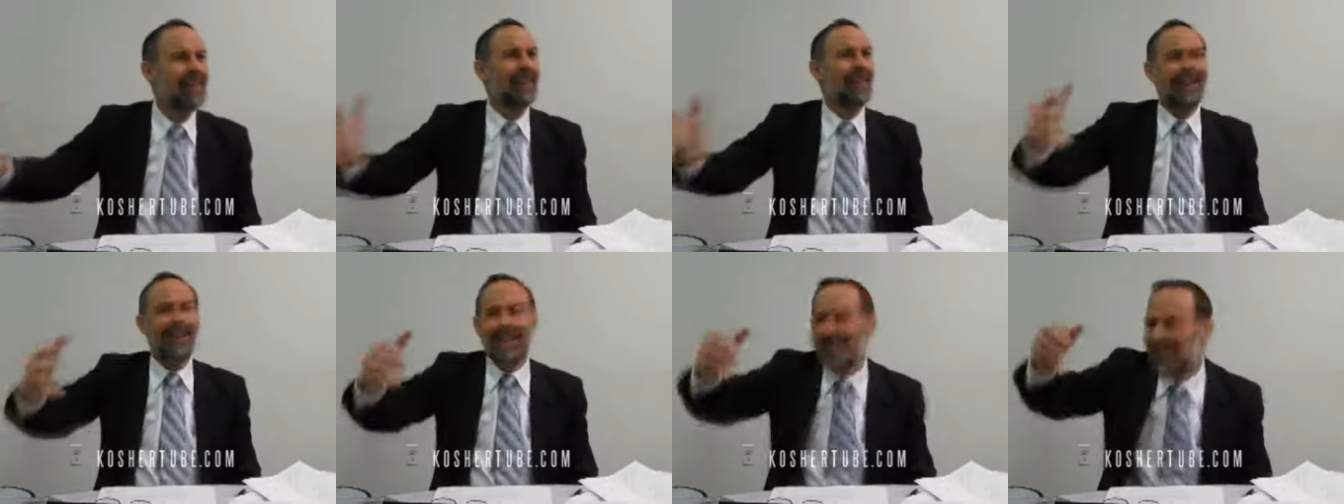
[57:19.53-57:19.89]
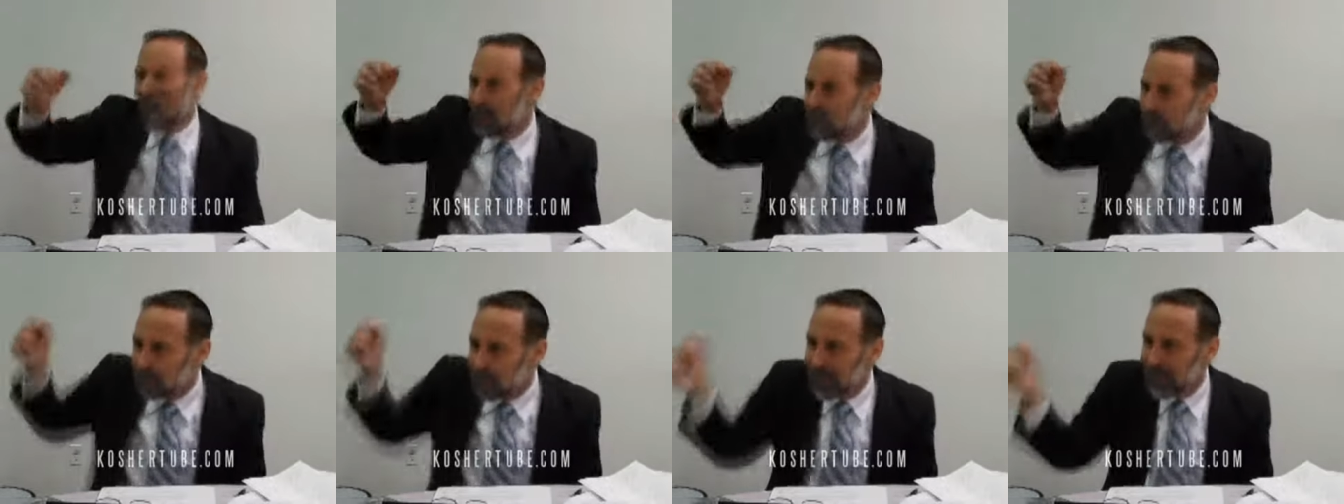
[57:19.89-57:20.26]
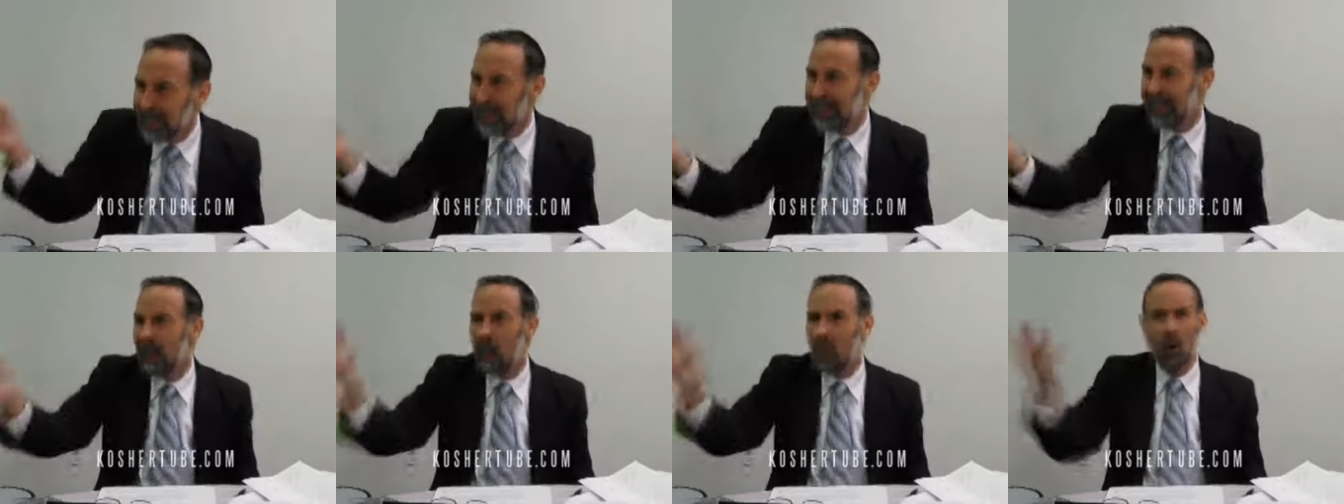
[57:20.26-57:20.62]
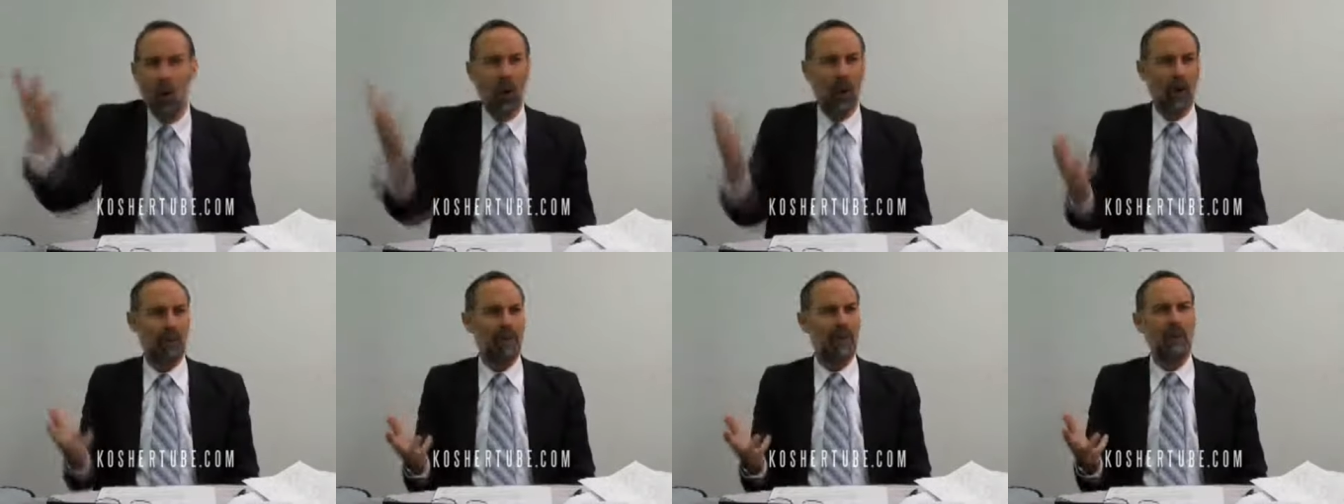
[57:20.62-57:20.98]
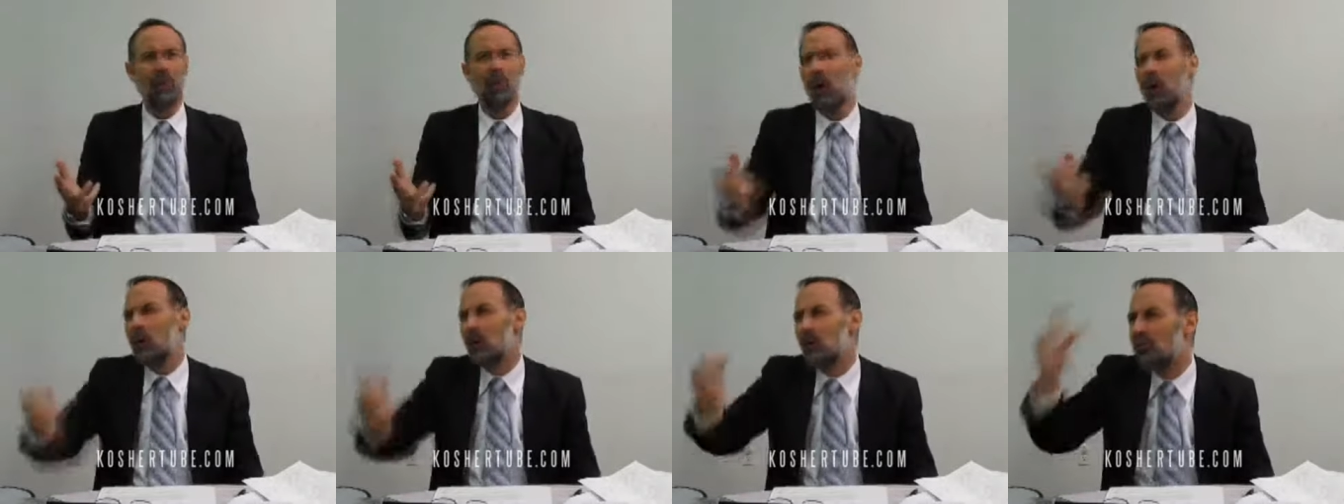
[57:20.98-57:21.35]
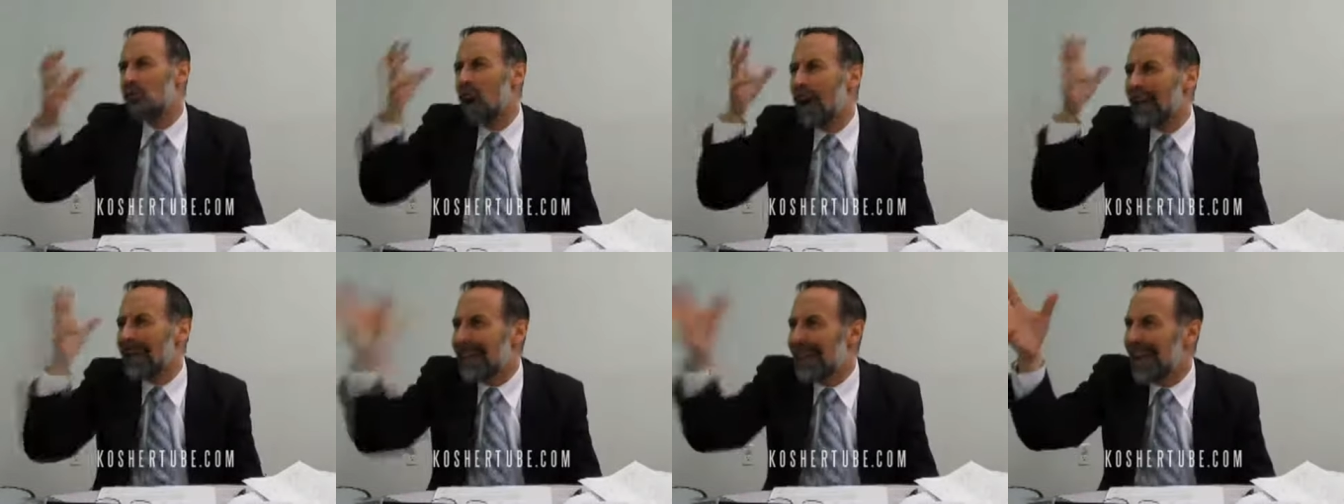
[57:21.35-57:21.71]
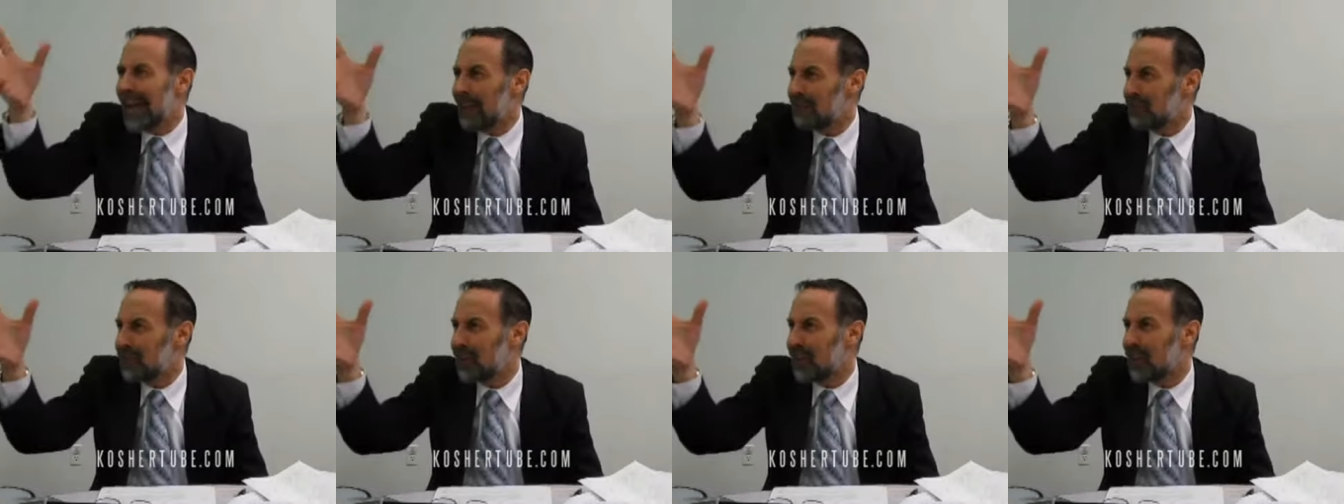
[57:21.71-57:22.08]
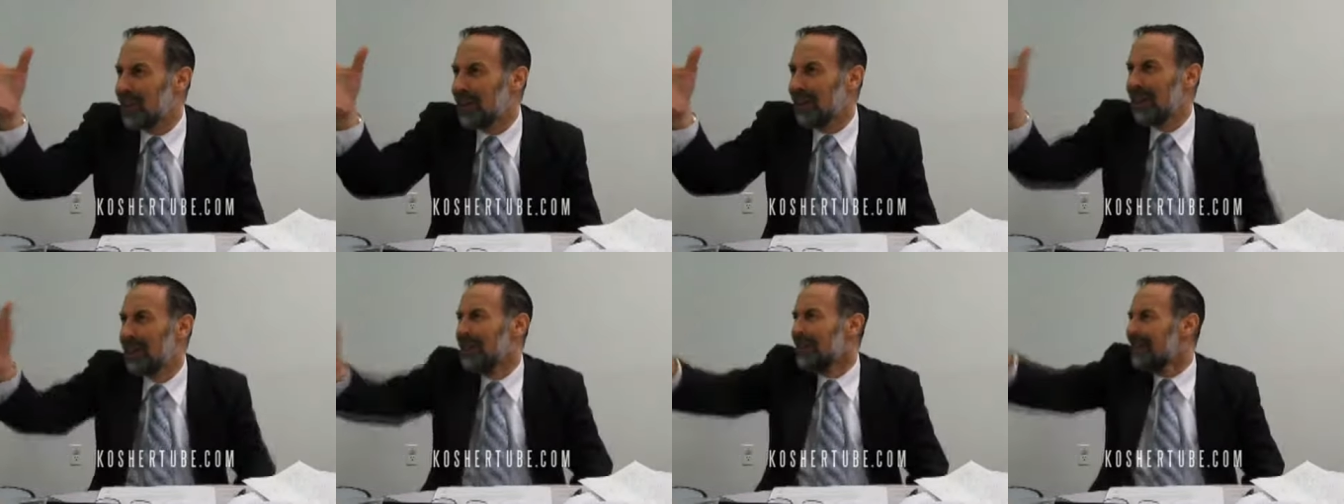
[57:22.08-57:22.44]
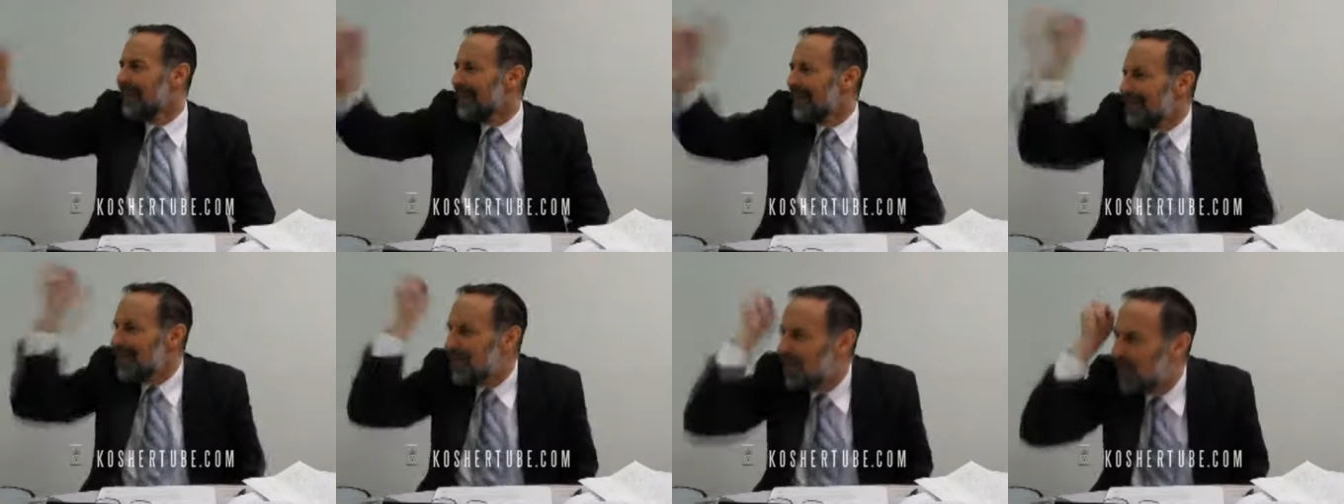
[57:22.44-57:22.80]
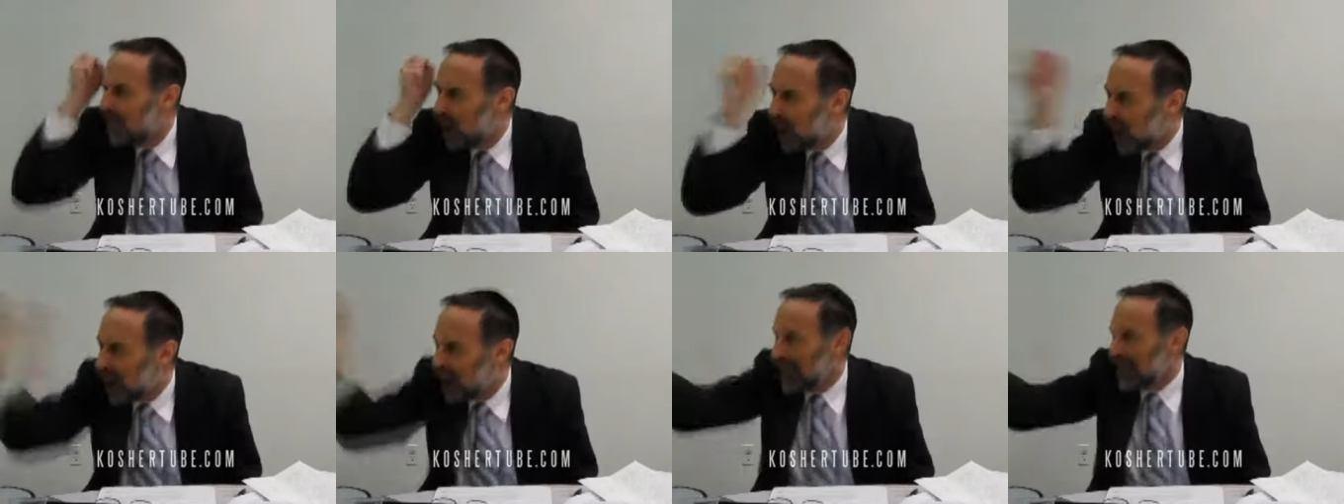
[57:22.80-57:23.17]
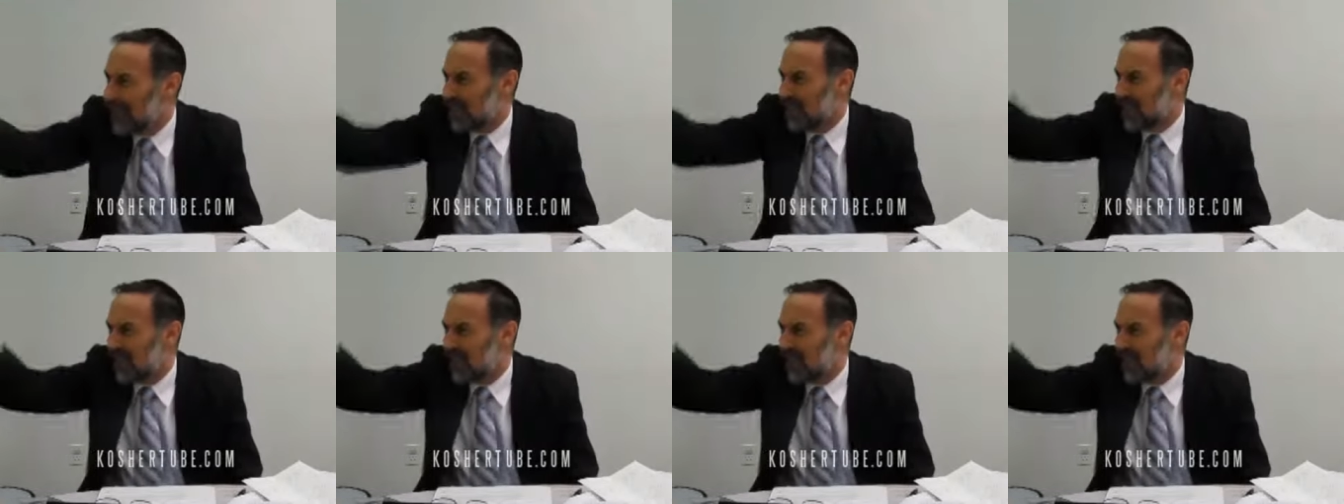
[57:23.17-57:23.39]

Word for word: is completely warped, and what we're running after is garnished,